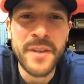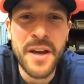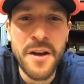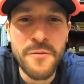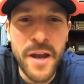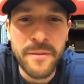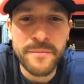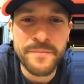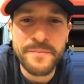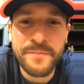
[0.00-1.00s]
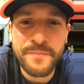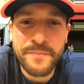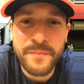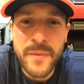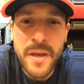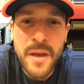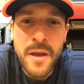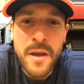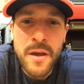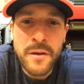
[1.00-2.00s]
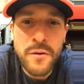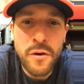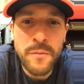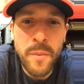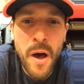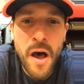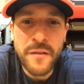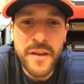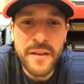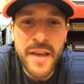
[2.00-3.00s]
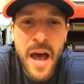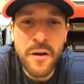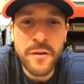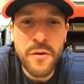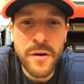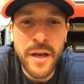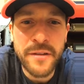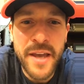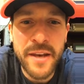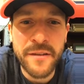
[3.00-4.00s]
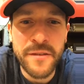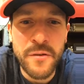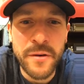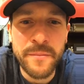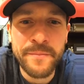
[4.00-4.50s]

All right. Gordon Paul says, How is Cornell tennis doing?